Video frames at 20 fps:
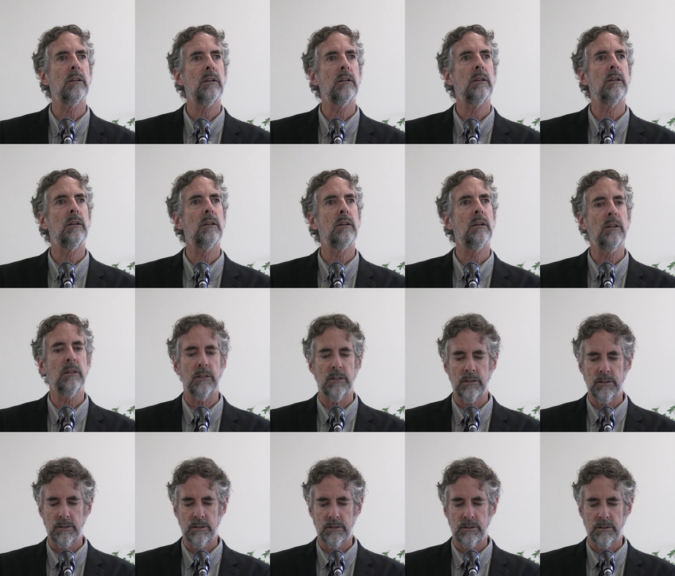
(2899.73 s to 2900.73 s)

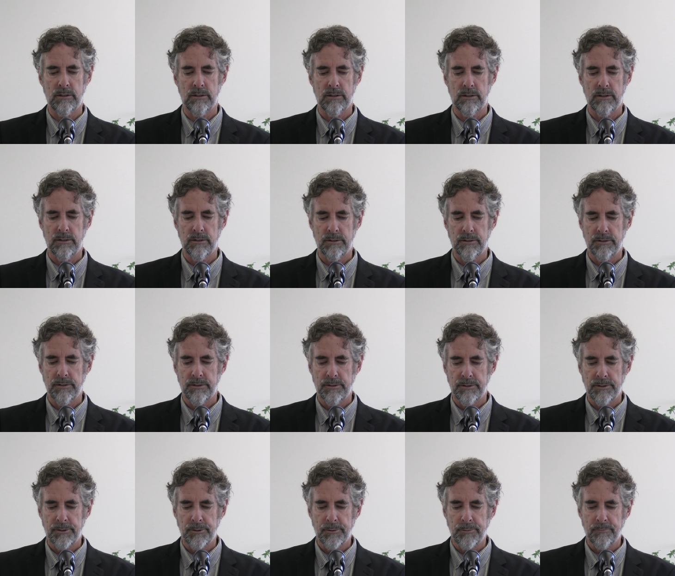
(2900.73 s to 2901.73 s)

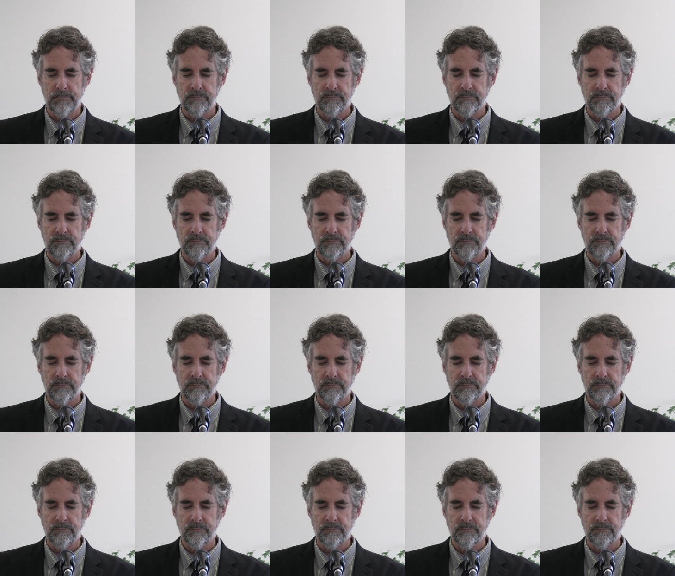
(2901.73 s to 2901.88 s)
[no speech]